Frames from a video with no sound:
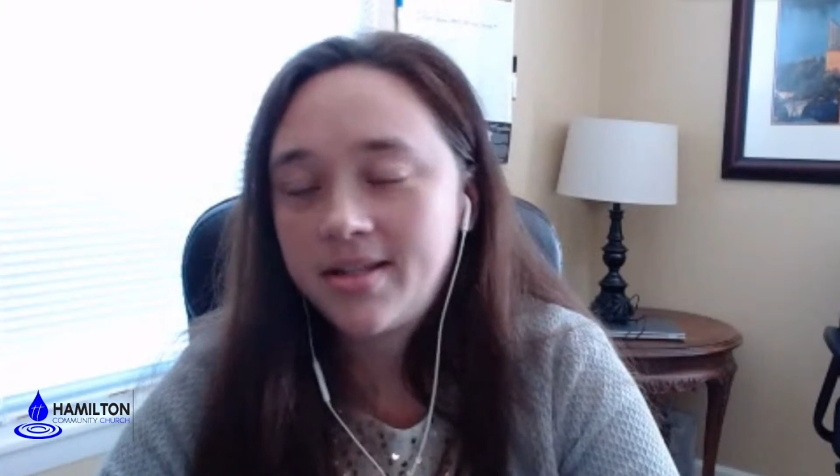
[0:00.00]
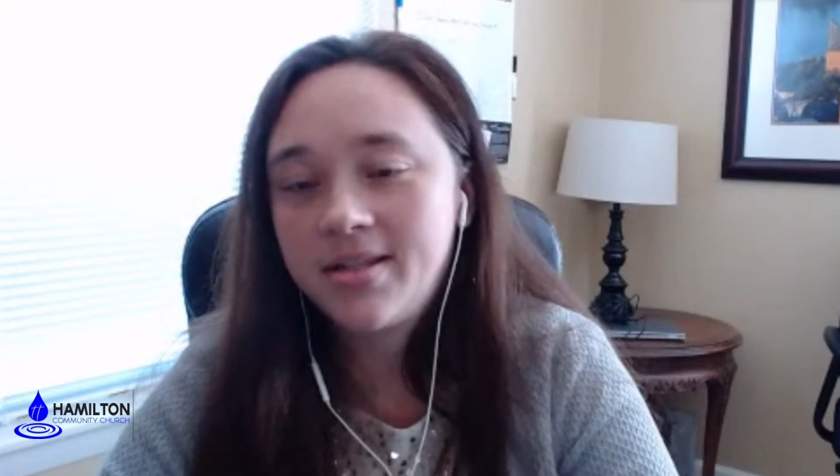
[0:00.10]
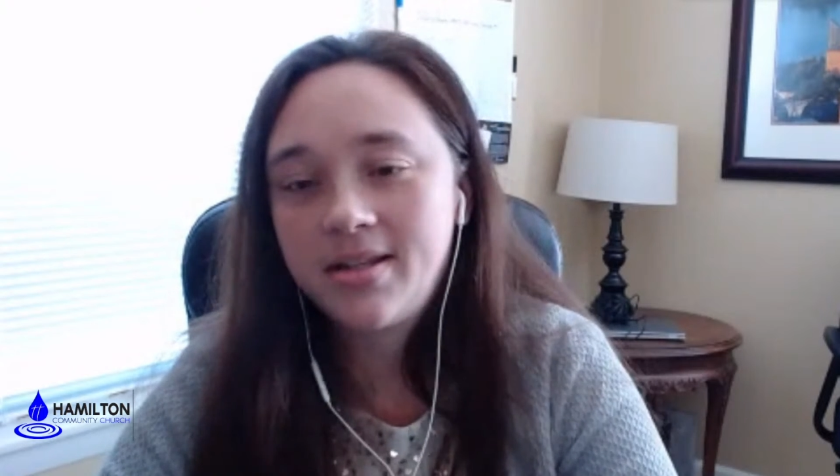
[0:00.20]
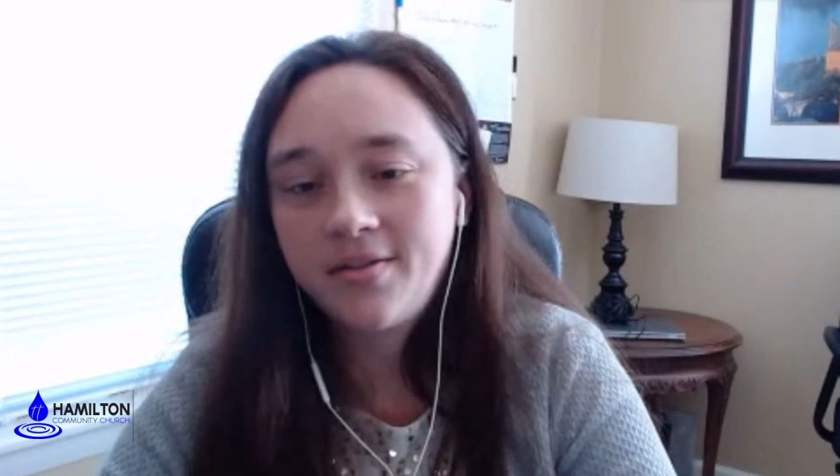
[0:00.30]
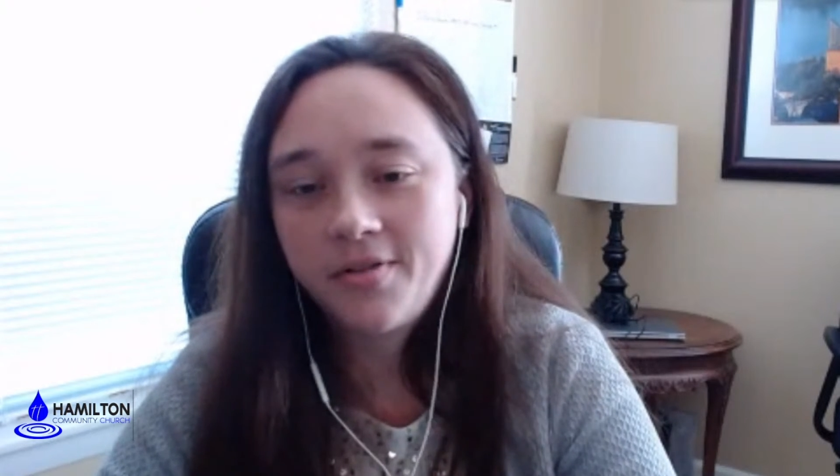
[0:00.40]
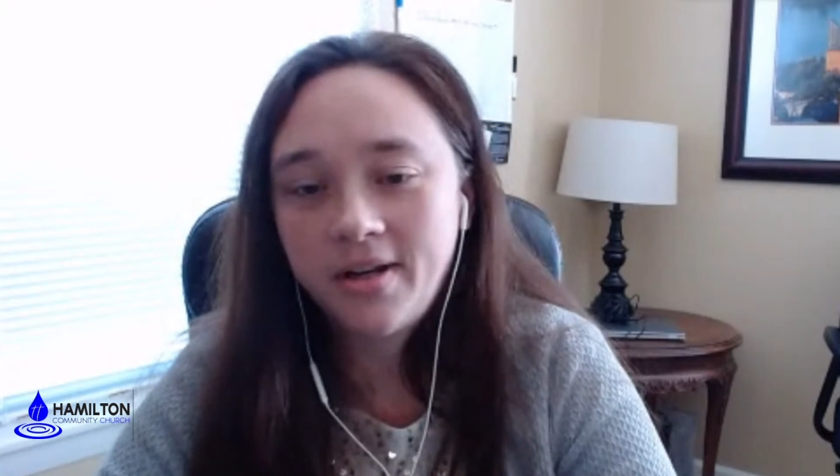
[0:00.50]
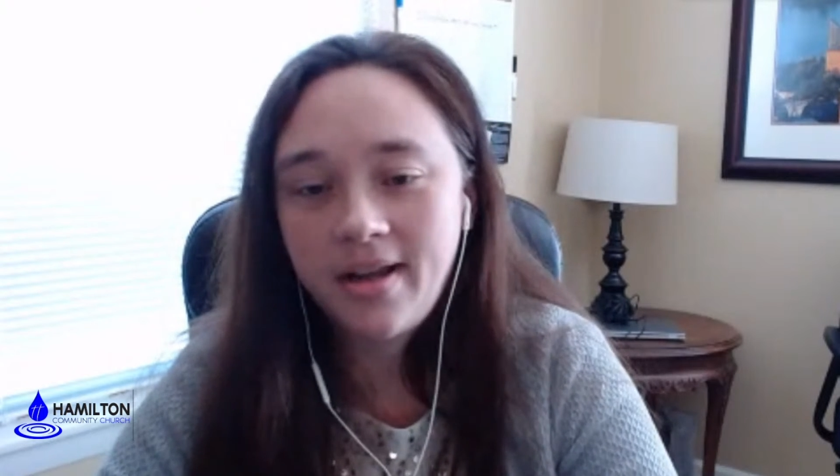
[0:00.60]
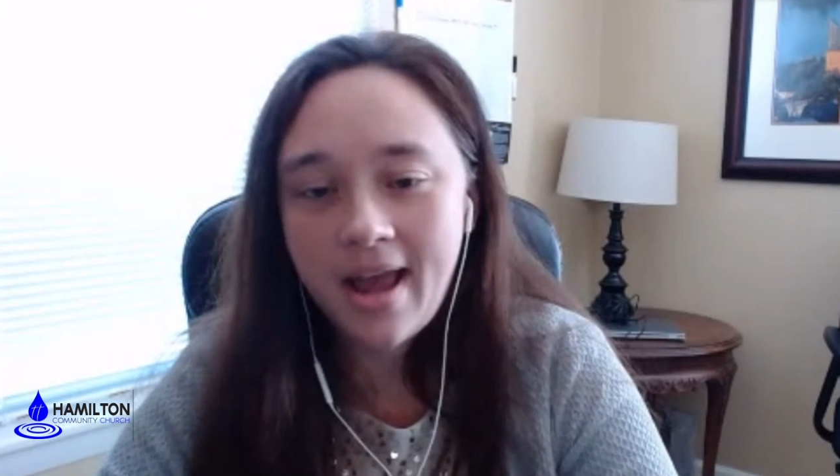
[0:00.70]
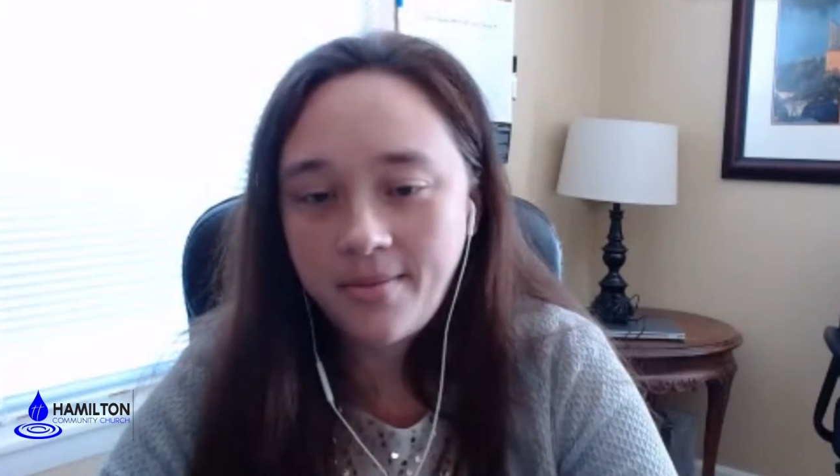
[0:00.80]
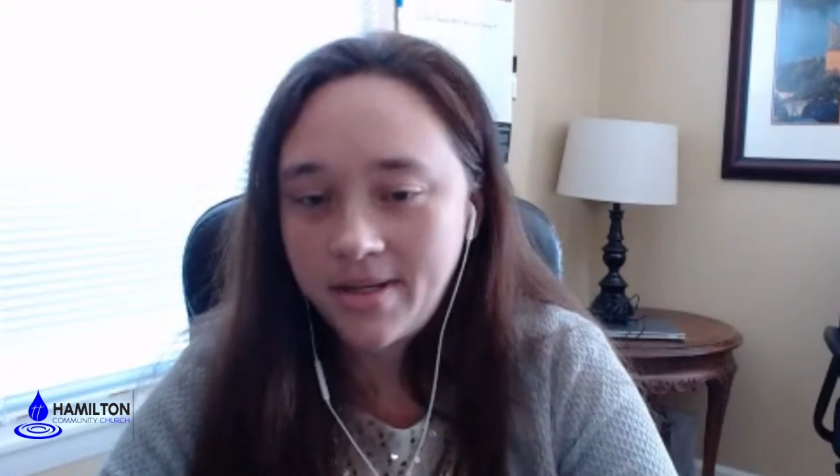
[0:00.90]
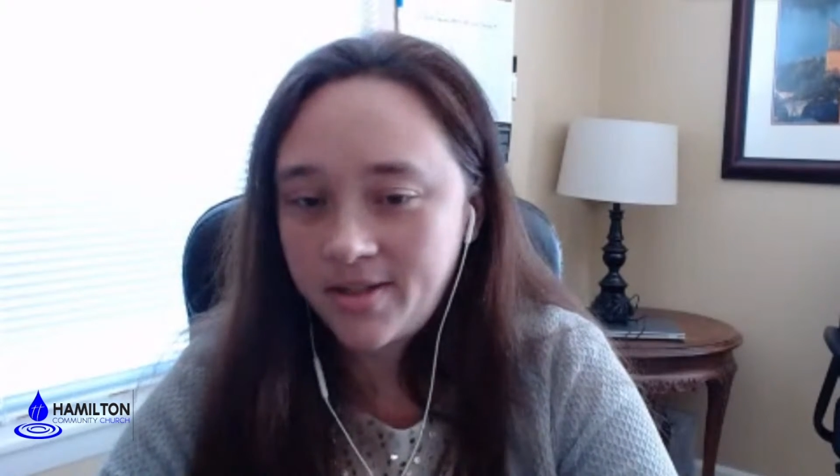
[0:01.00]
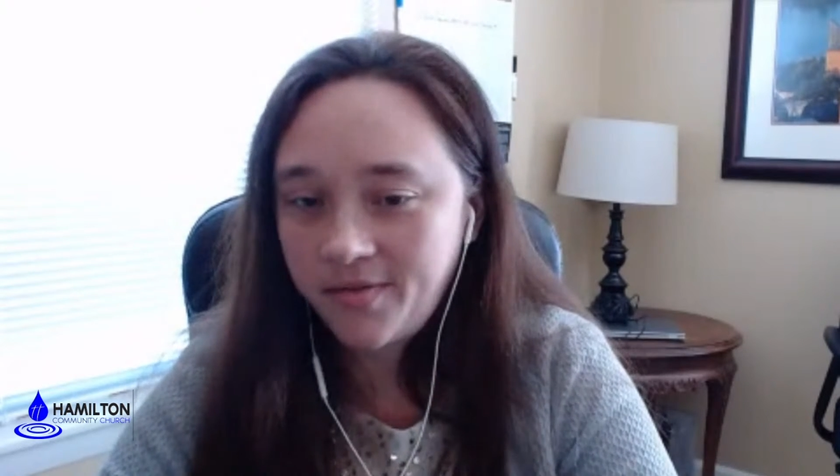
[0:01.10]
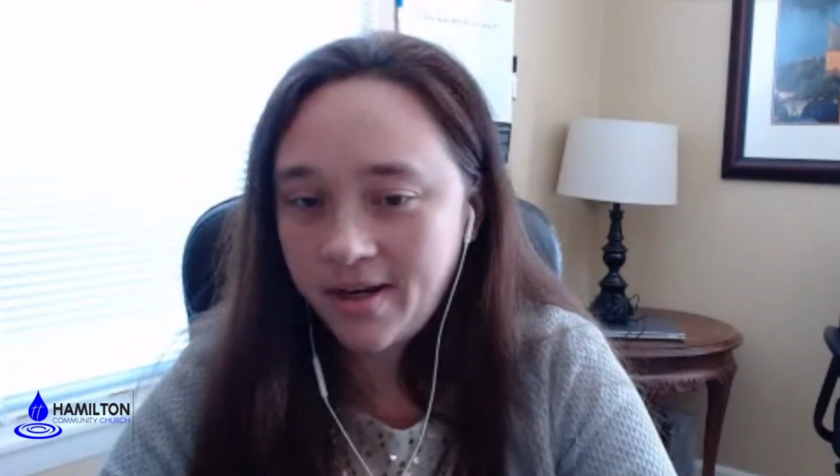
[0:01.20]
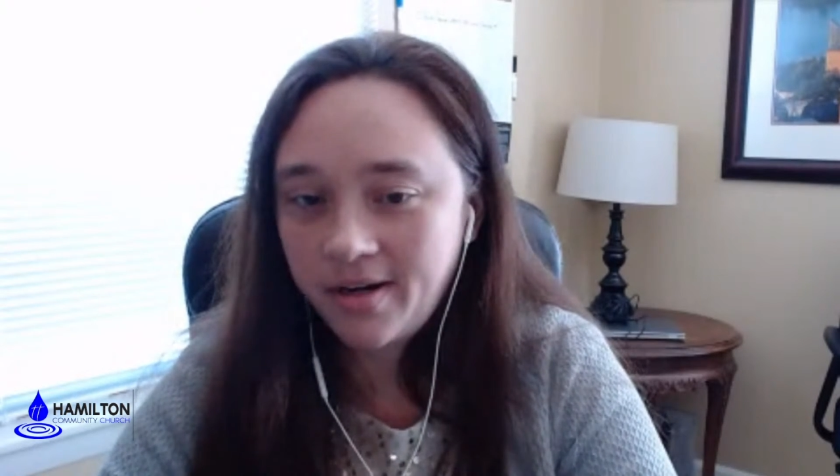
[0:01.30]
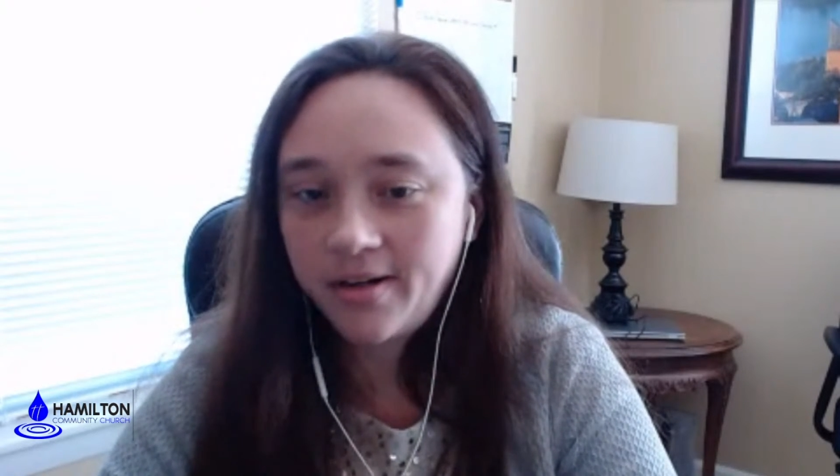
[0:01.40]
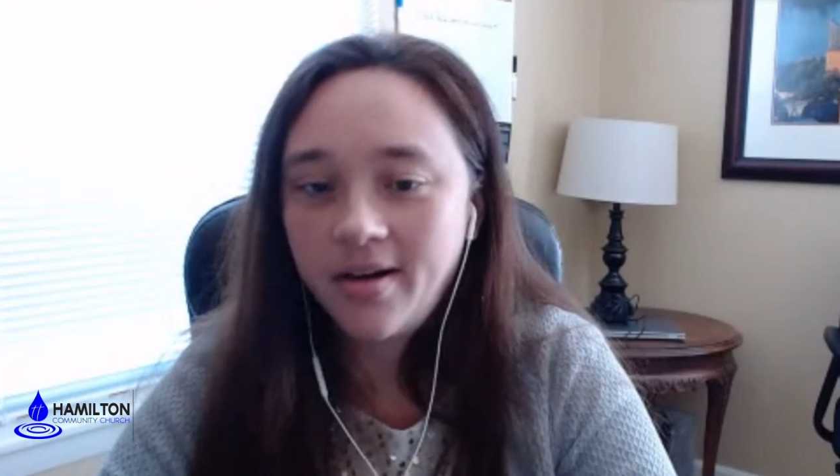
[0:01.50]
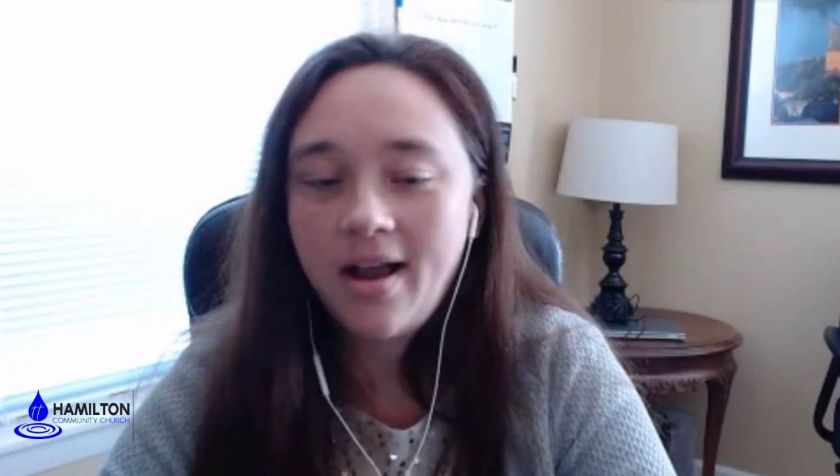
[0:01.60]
is a different atmosphere.